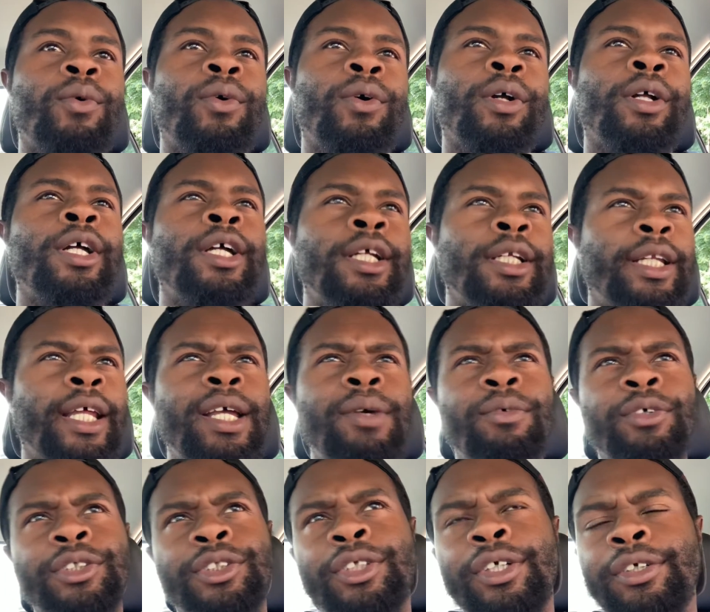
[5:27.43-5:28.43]
or they
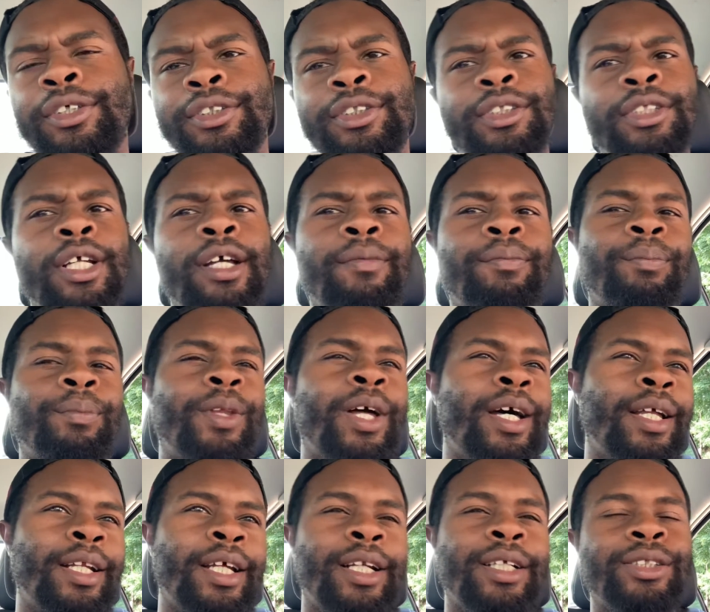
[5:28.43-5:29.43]
want certain stuff
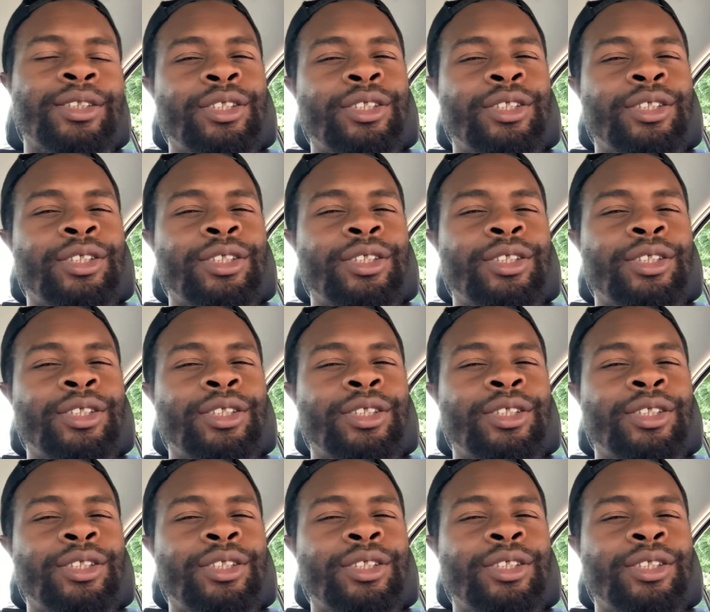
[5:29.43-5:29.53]
done at a